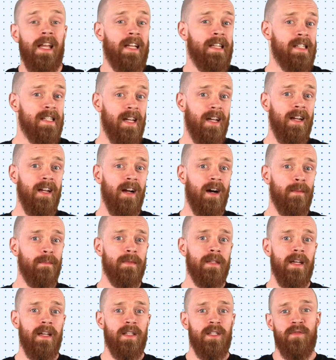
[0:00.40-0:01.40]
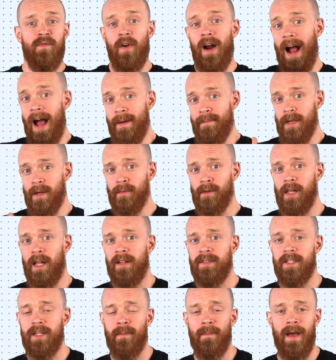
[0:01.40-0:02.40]
Exciting updates for IBM
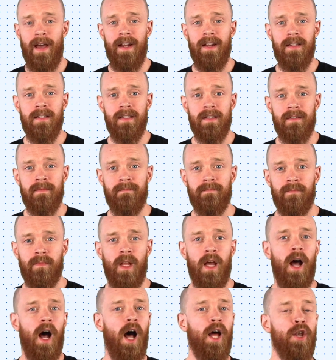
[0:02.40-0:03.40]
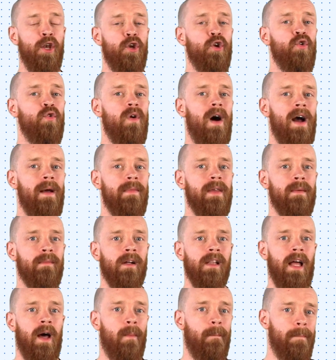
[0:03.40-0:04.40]
Cloud Schematics, a new IBM
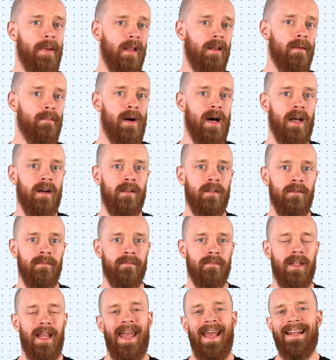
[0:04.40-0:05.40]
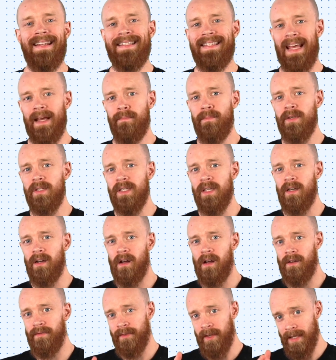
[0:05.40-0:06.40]
Cloud billing model, and 10%
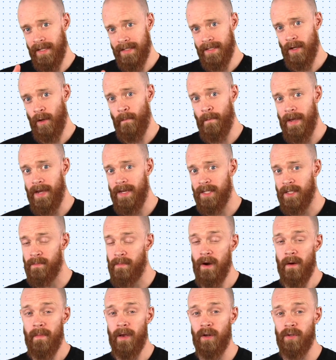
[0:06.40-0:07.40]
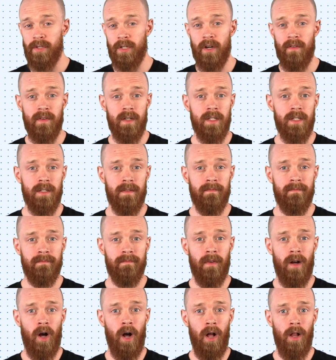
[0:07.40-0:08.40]
off Intel-based bare metal servers.
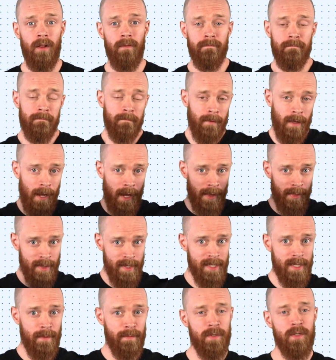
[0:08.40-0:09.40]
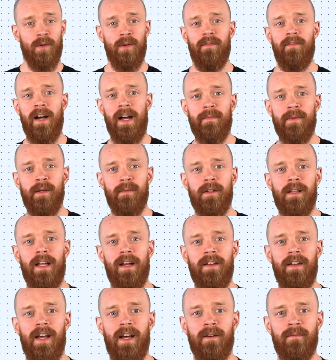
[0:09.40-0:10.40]
All on this episode of IBM
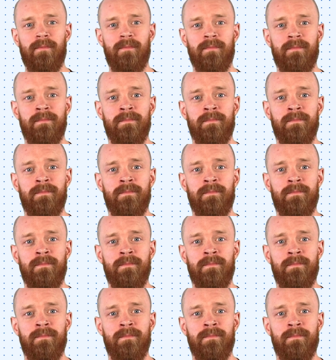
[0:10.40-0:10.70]
Cloud Now.